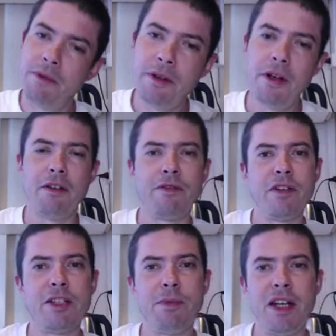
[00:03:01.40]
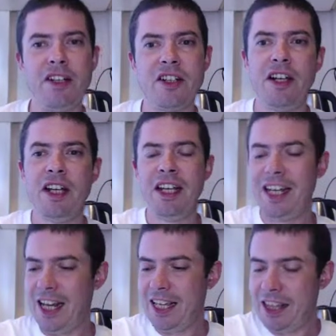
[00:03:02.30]
Oh, free speech.
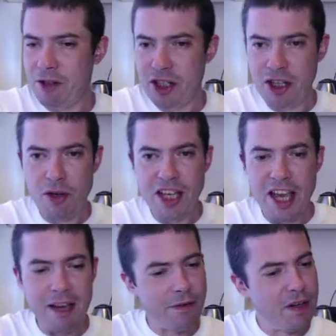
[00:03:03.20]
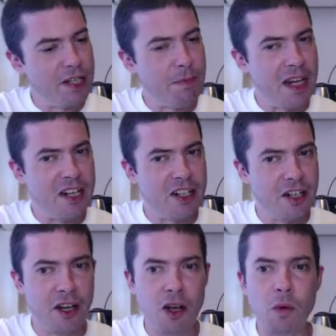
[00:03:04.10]
Like they're associating free speech
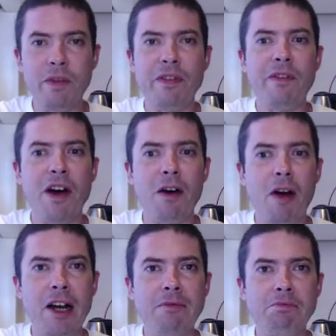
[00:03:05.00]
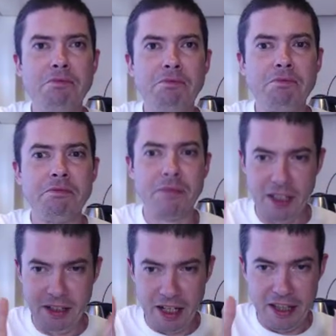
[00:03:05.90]
with the far right.
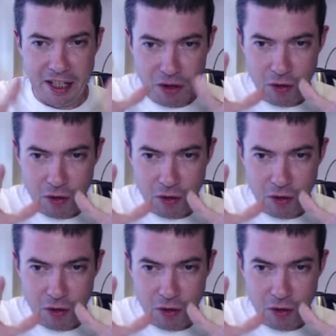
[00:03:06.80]
Like they're